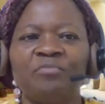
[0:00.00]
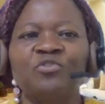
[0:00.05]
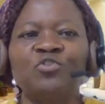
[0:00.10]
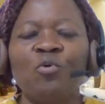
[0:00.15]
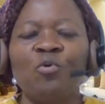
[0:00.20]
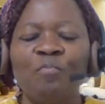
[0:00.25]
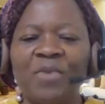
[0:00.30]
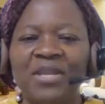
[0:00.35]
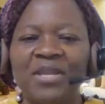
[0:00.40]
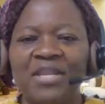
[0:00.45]

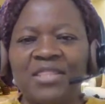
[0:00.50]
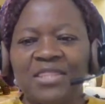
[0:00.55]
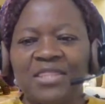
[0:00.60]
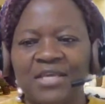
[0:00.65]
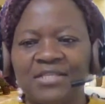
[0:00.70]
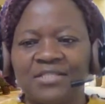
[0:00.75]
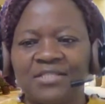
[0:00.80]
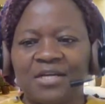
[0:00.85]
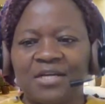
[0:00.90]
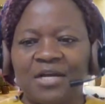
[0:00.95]
So many
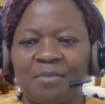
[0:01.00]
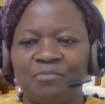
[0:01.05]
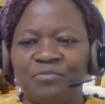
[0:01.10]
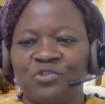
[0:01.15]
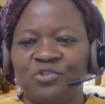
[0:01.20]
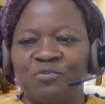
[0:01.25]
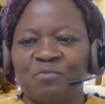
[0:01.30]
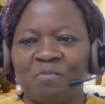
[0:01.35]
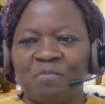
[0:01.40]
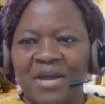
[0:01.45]
things come
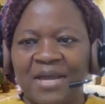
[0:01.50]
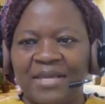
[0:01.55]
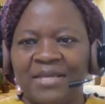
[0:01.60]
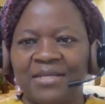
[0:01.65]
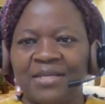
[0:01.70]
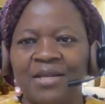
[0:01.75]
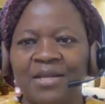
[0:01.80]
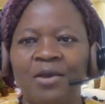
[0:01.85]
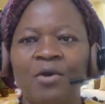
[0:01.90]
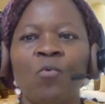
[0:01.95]
to
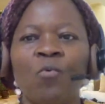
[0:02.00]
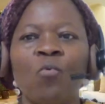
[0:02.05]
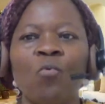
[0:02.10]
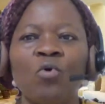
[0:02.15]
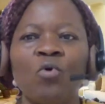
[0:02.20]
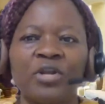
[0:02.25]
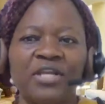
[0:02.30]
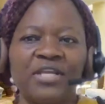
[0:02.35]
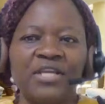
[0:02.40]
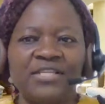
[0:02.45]
mind.
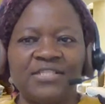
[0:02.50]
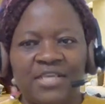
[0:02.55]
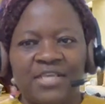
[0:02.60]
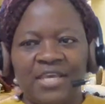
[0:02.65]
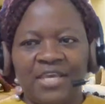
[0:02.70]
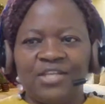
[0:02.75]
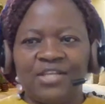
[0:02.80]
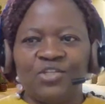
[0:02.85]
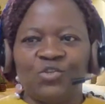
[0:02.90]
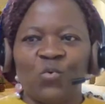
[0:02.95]
What is
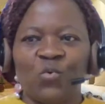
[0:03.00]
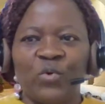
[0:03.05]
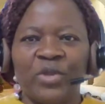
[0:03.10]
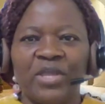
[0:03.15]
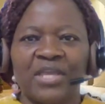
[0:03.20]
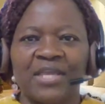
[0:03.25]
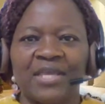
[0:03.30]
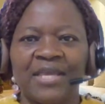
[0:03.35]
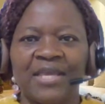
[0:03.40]
he doing?